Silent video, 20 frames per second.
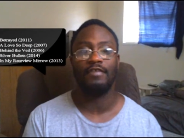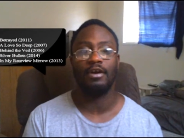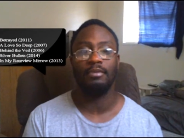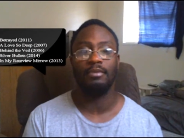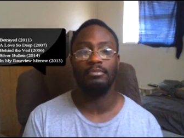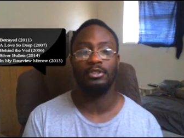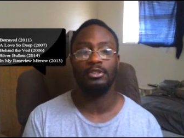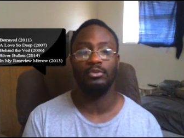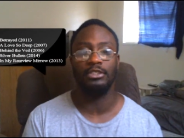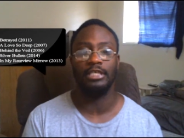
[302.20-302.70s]

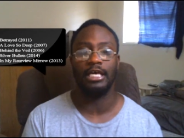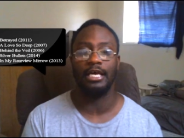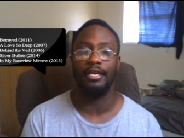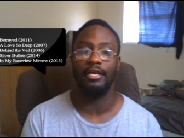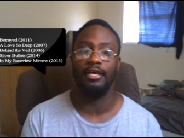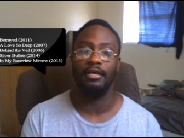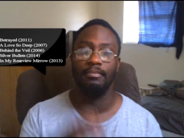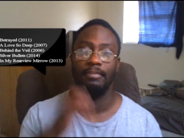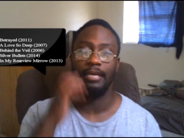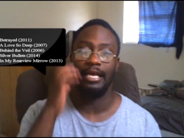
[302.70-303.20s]
from
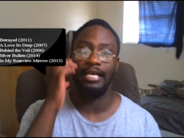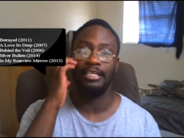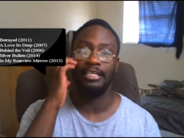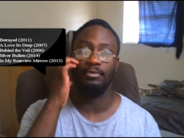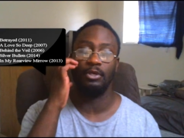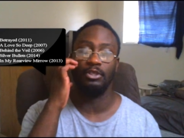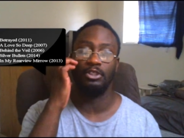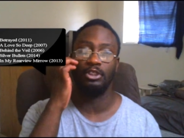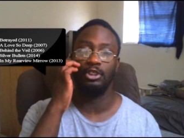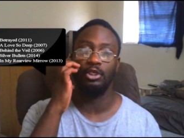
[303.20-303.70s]
Suzetta as
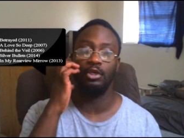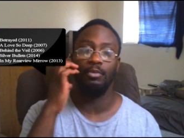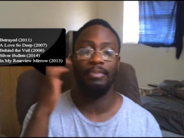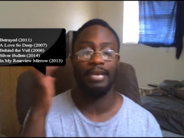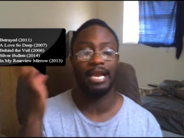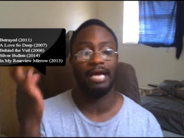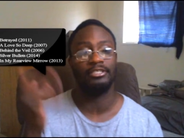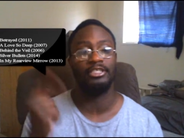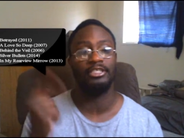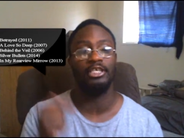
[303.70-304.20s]
well, too.
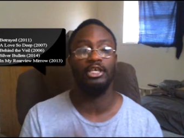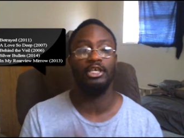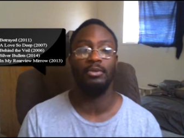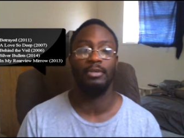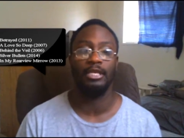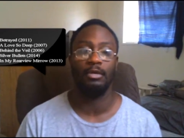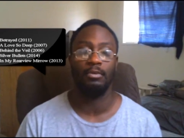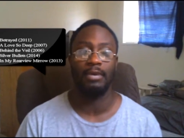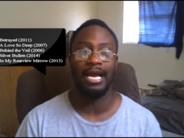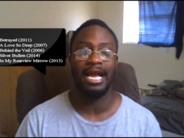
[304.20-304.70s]
But I'll tell you
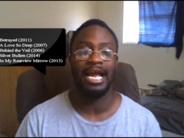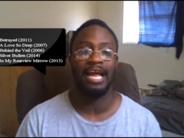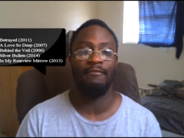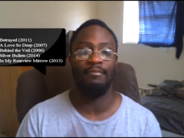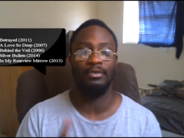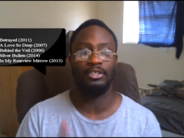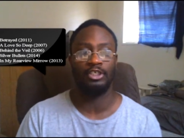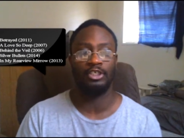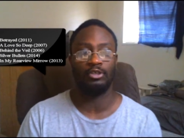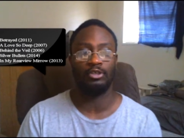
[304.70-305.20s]
anyway. I
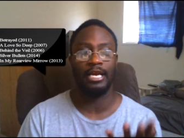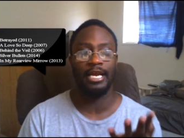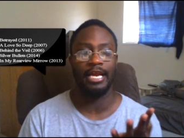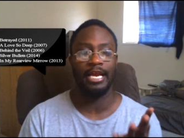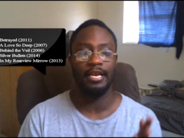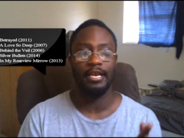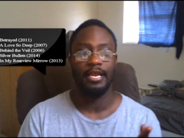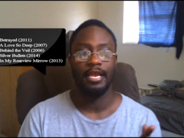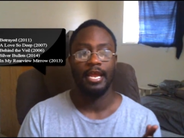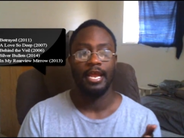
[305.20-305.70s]
have
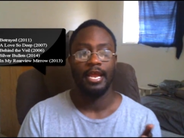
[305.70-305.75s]
Betrayed.